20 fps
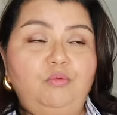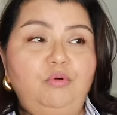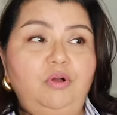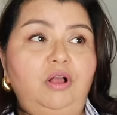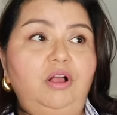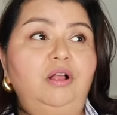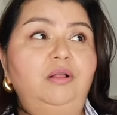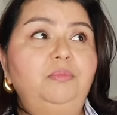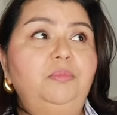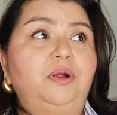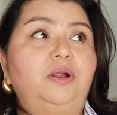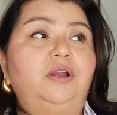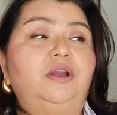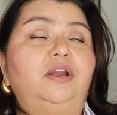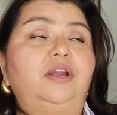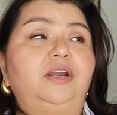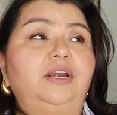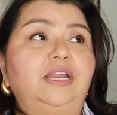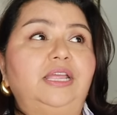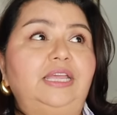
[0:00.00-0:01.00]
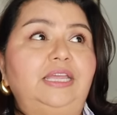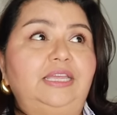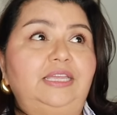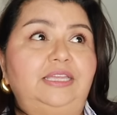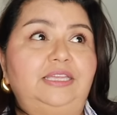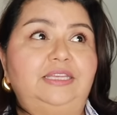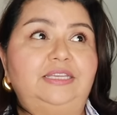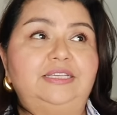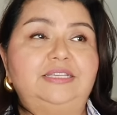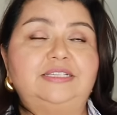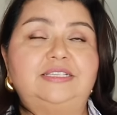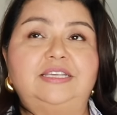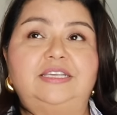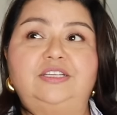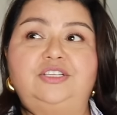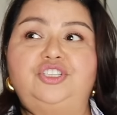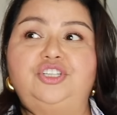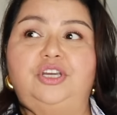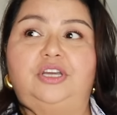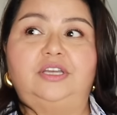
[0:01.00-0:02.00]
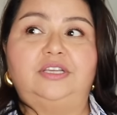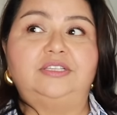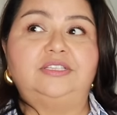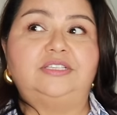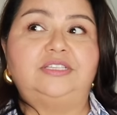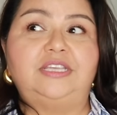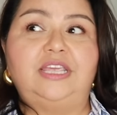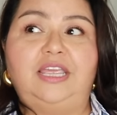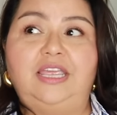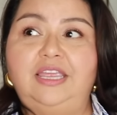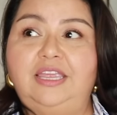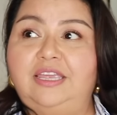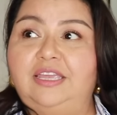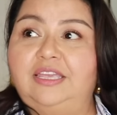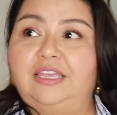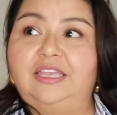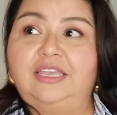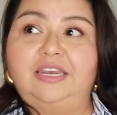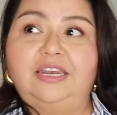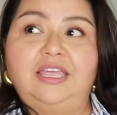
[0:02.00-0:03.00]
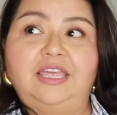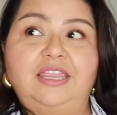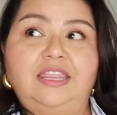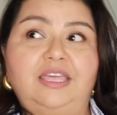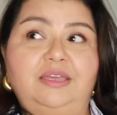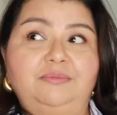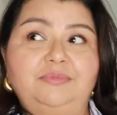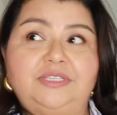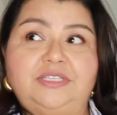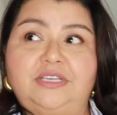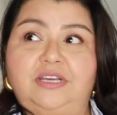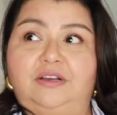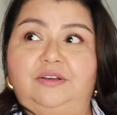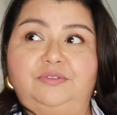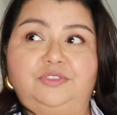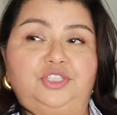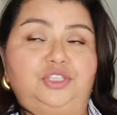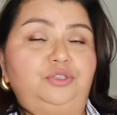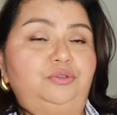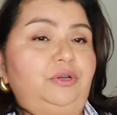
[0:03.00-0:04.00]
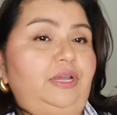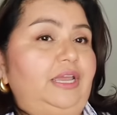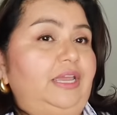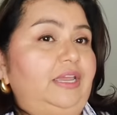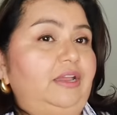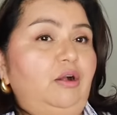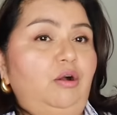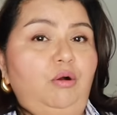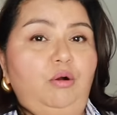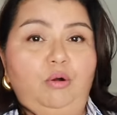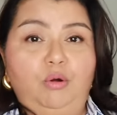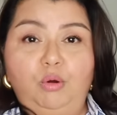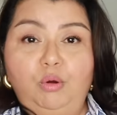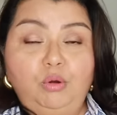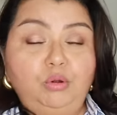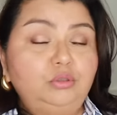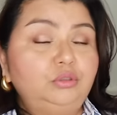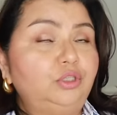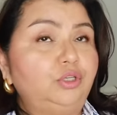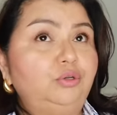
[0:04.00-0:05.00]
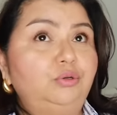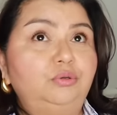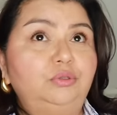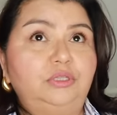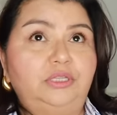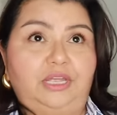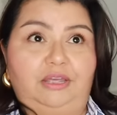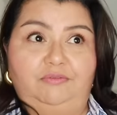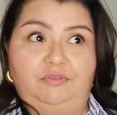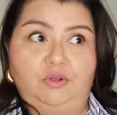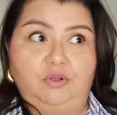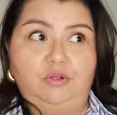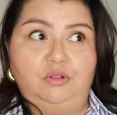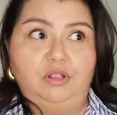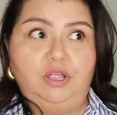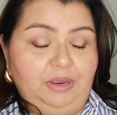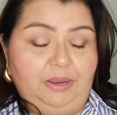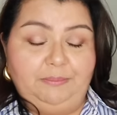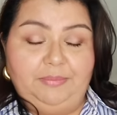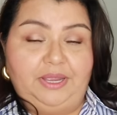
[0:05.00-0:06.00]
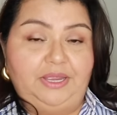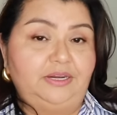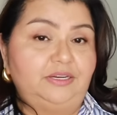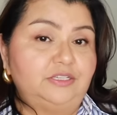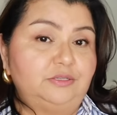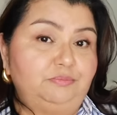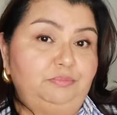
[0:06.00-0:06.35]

Walmart is just taking themselves to a whole new level. My mind is